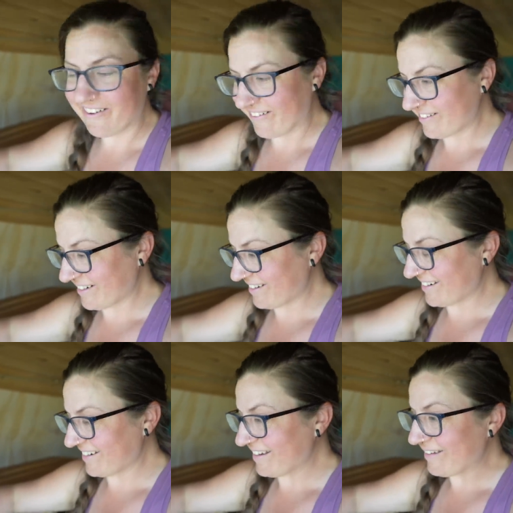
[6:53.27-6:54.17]
own,
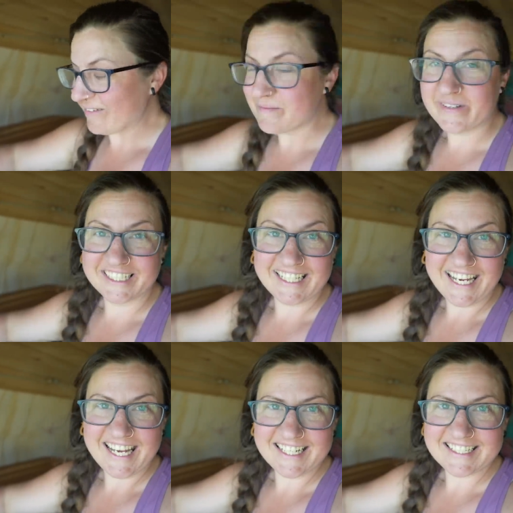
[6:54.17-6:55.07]
building
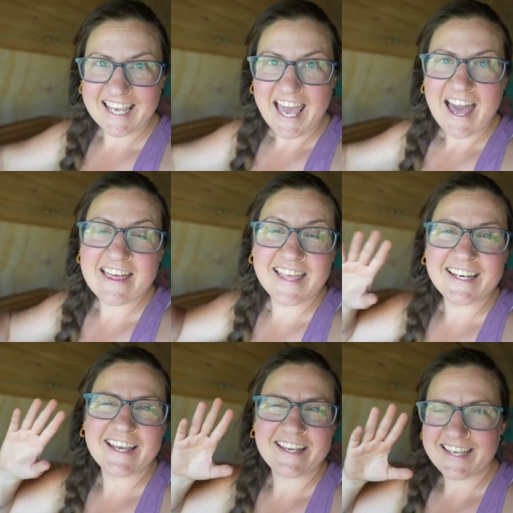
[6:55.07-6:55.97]
it, and
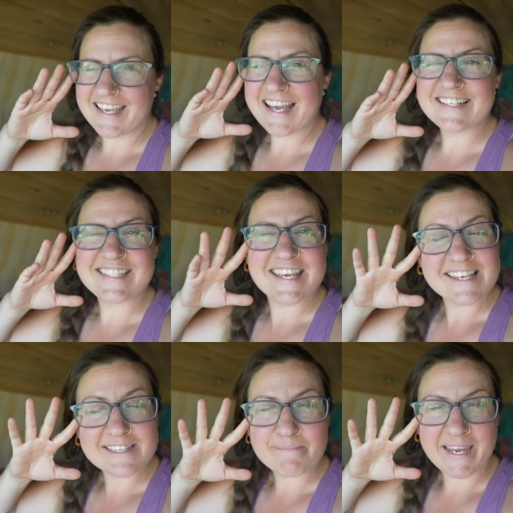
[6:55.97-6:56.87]
then
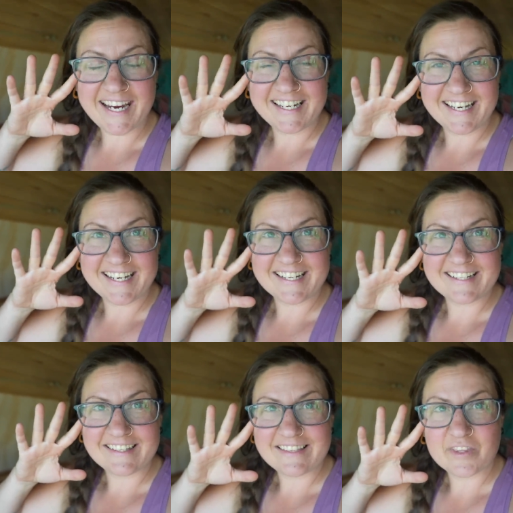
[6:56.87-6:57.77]

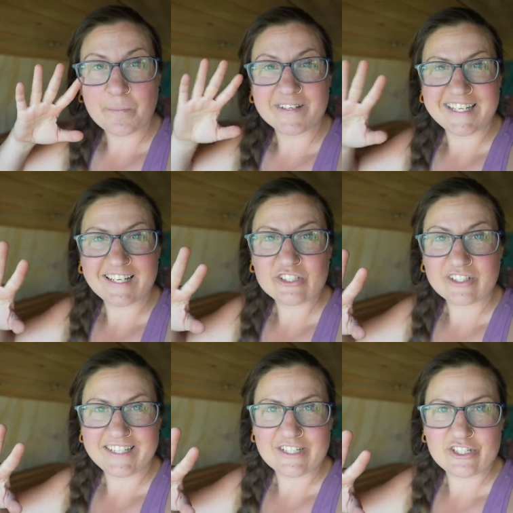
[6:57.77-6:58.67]
anticipating the
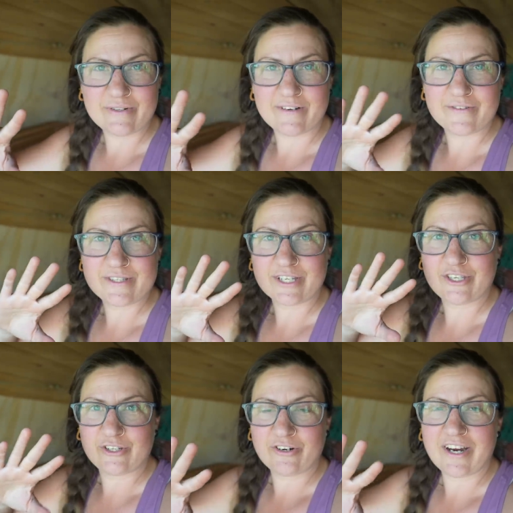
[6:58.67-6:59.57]
potential issue of
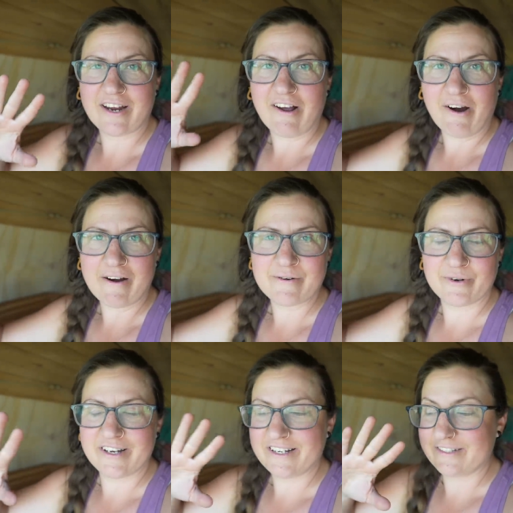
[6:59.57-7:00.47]
securing a
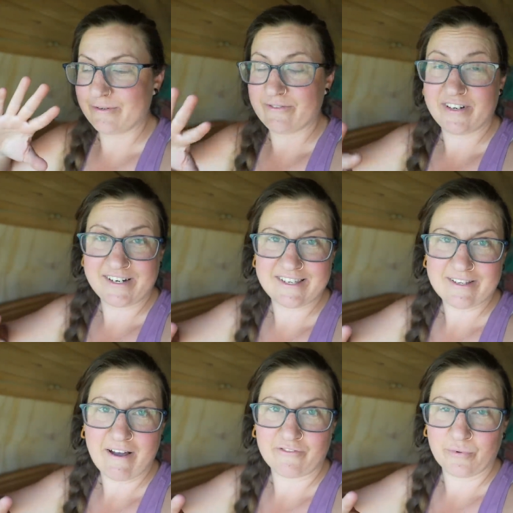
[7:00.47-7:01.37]
hardwood to a very
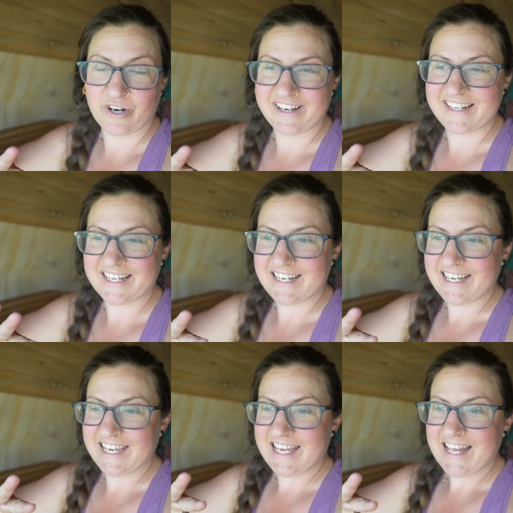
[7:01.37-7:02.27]
soft wood
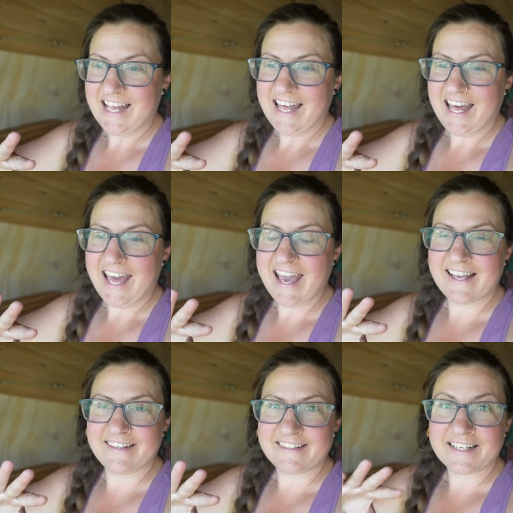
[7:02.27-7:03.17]
and